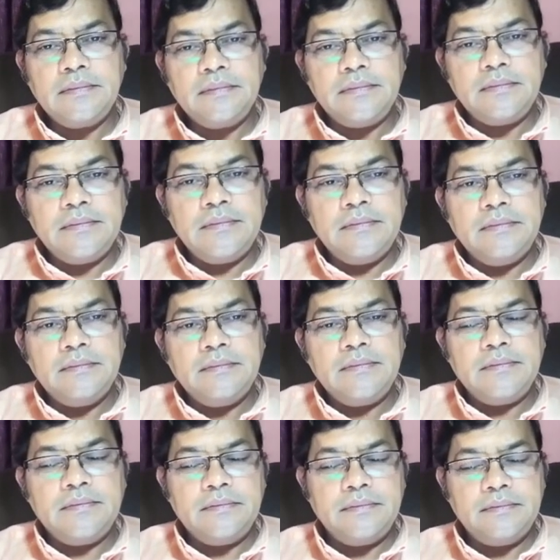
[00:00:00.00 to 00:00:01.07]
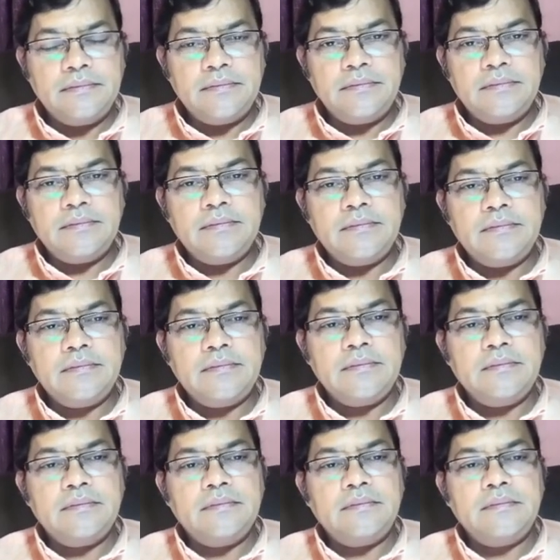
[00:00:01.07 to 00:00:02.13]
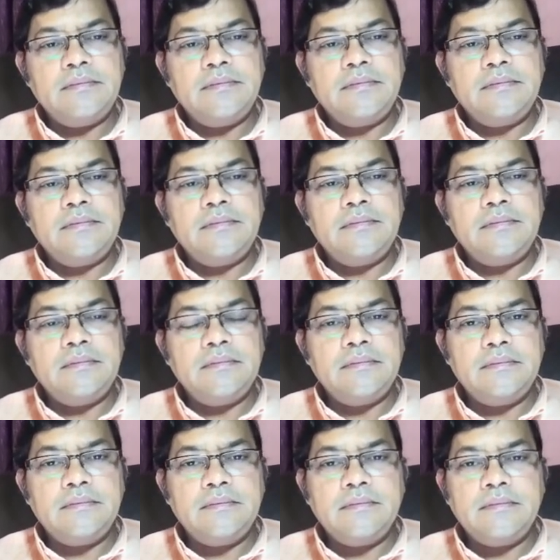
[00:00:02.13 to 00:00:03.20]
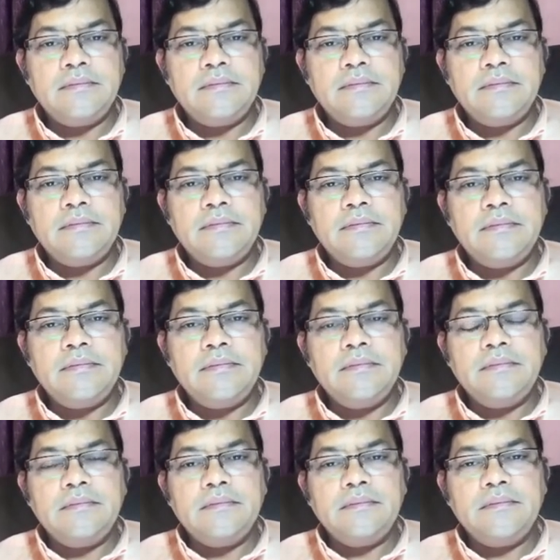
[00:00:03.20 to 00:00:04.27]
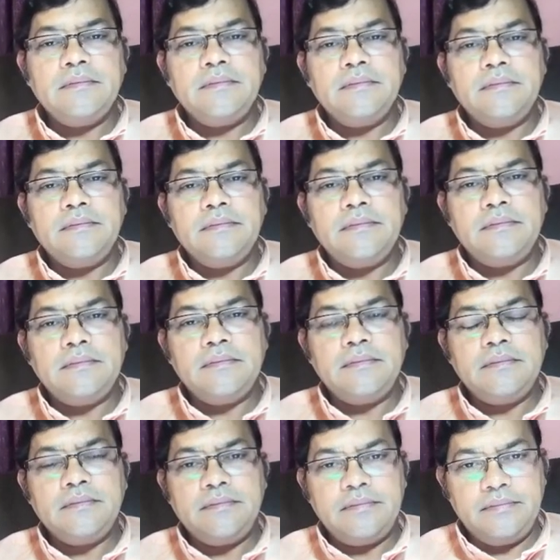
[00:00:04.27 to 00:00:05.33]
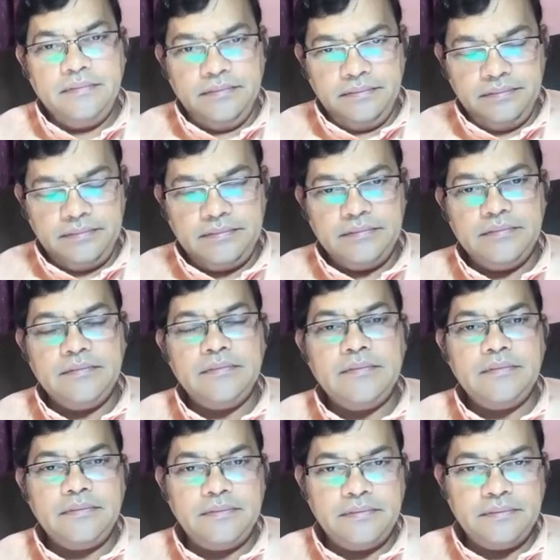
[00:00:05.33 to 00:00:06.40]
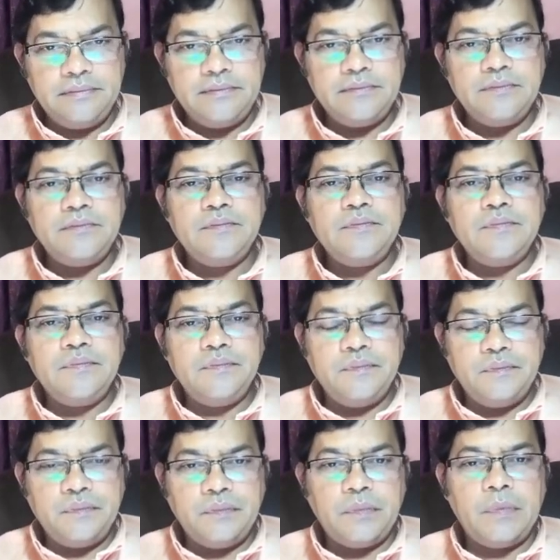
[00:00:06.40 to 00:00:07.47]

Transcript: [no speech]